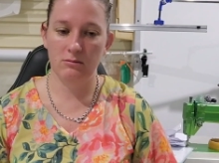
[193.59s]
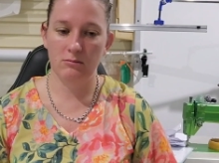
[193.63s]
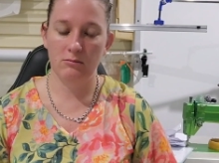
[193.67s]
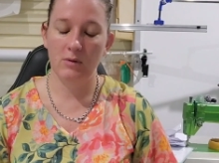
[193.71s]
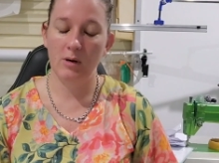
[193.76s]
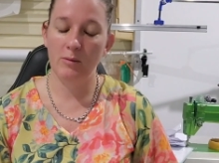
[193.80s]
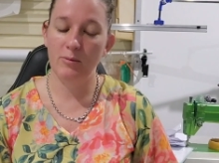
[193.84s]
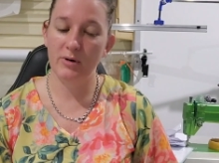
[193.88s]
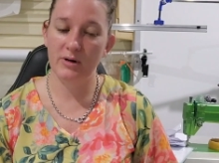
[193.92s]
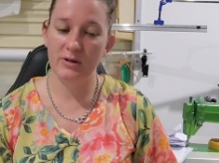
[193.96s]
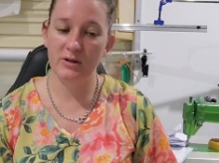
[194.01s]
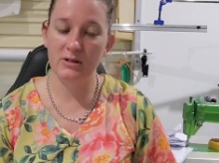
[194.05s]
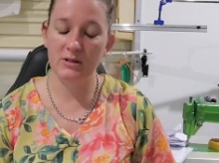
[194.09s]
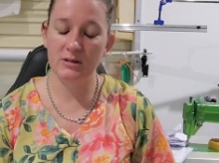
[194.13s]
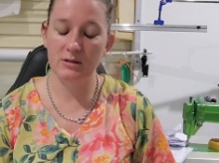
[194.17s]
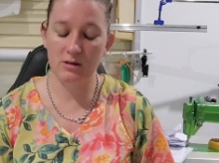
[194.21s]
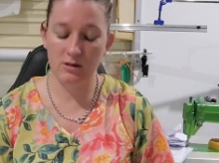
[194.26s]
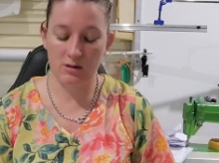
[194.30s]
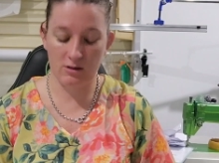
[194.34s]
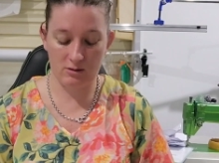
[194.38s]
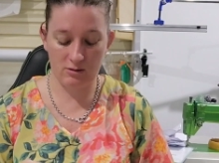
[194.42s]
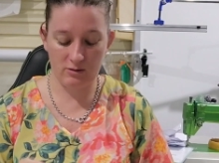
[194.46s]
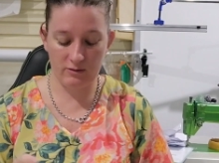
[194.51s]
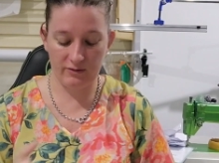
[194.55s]
my brother's
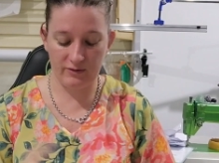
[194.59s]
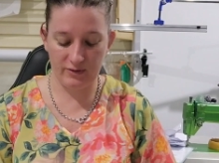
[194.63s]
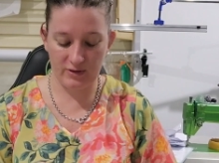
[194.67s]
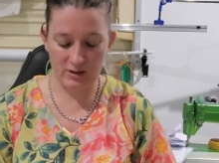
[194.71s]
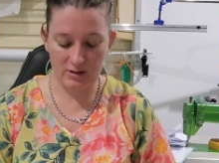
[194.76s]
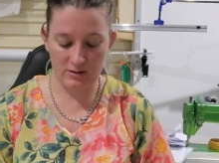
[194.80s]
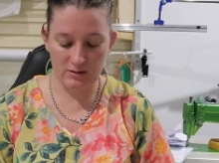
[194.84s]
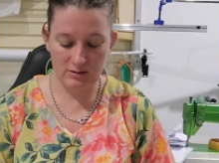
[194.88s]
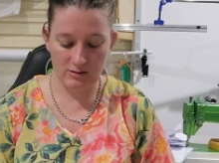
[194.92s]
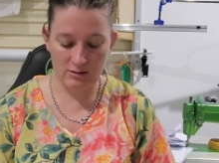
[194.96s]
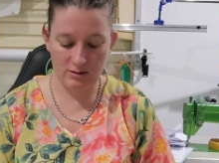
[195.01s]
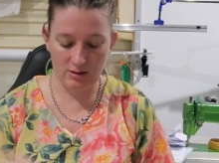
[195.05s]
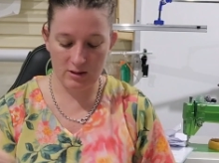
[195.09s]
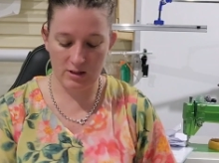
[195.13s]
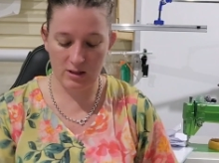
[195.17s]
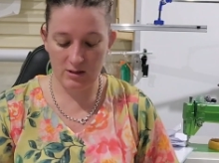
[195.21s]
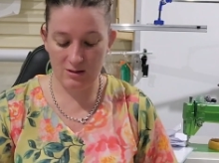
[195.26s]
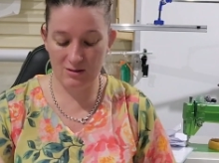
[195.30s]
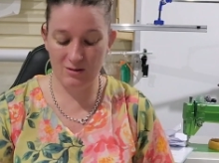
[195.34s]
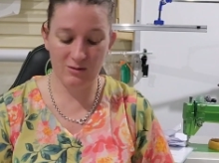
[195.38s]
girlfriend, sorry,